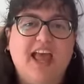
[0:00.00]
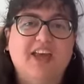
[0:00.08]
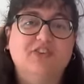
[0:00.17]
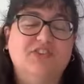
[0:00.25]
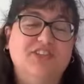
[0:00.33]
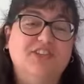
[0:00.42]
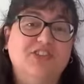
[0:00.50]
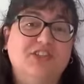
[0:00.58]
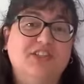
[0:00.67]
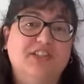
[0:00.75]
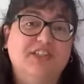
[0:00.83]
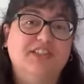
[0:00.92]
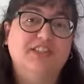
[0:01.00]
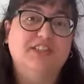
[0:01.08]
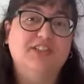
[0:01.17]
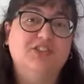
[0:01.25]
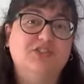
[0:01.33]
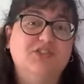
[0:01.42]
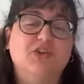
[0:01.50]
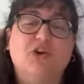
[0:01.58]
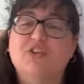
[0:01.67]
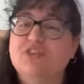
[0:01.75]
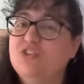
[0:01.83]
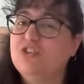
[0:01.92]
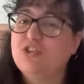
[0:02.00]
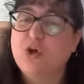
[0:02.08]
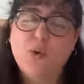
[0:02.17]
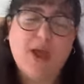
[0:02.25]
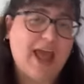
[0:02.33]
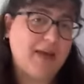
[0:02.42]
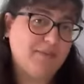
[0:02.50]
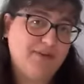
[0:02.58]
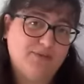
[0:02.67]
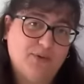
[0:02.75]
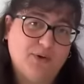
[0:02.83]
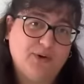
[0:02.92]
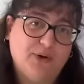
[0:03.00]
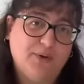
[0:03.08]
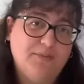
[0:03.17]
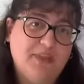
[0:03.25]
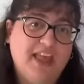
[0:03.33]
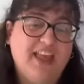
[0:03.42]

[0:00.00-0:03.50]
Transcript: and her sisters are so happy for her,